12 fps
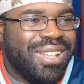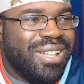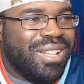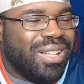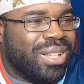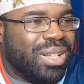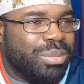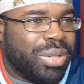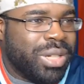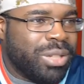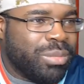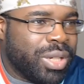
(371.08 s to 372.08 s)

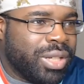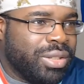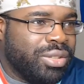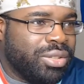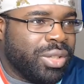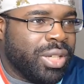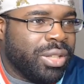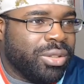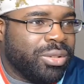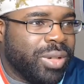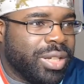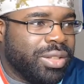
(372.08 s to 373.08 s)
But anyway, so yeah, the
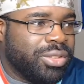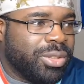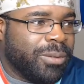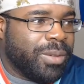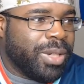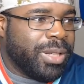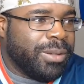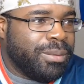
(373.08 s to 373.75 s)
Kraken suffered a